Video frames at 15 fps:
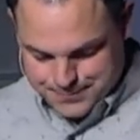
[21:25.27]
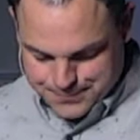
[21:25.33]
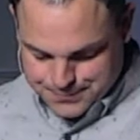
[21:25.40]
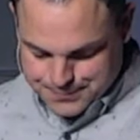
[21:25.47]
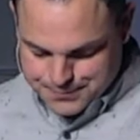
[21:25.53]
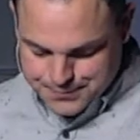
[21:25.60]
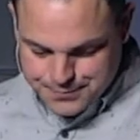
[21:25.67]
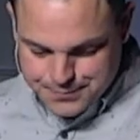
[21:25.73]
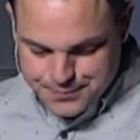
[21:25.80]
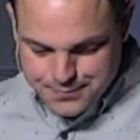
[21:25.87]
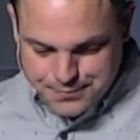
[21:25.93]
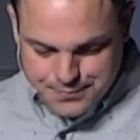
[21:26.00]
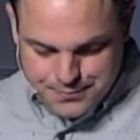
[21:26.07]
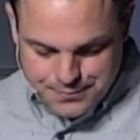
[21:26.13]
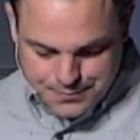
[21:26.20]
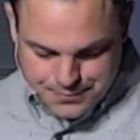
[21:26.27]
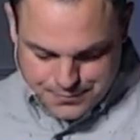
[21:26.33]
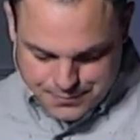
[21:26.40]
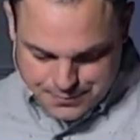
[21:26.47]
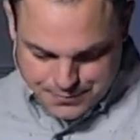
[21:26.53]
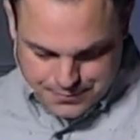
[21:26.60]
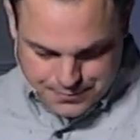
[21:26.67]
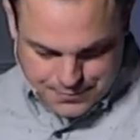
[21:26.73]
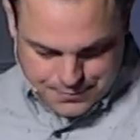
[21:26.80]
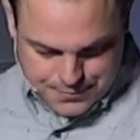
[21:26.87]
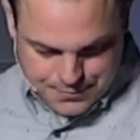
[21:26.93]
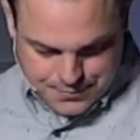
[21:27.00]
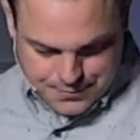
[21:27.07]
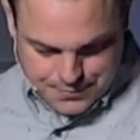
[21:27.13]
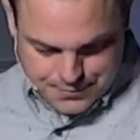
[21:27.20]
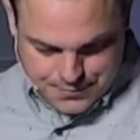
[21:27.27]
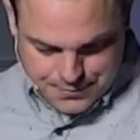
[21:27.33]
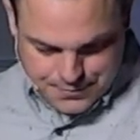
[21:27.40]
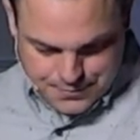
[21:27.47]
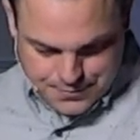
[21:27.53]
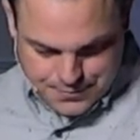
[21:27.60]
Nobody speaks.